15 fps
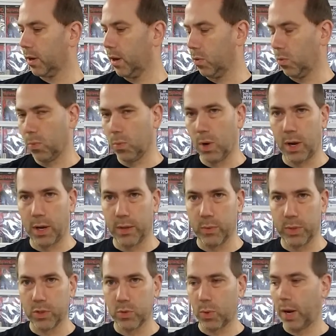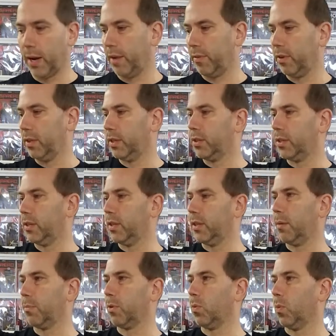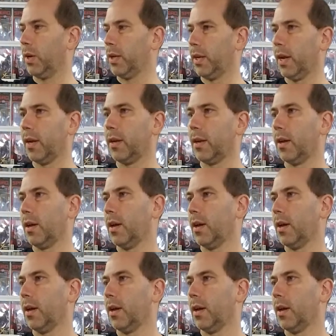a run, which is why I haven't listed the number 1 yet.